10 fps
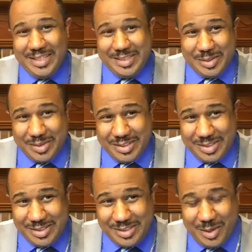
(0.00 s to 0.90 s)
So the
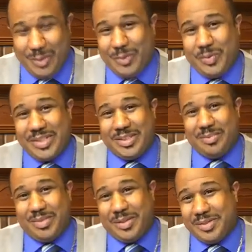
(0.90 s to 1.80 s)
stone which the
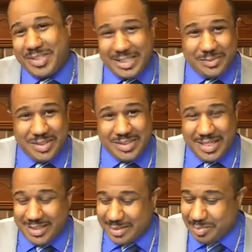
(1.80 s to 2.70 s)
builders has
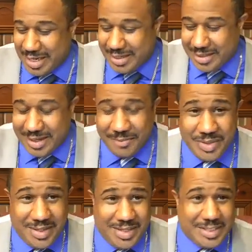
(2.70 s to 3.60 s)
rejected, my God,
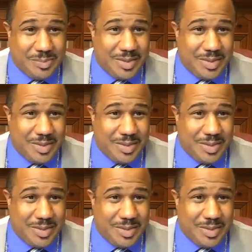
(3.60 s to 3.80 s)
has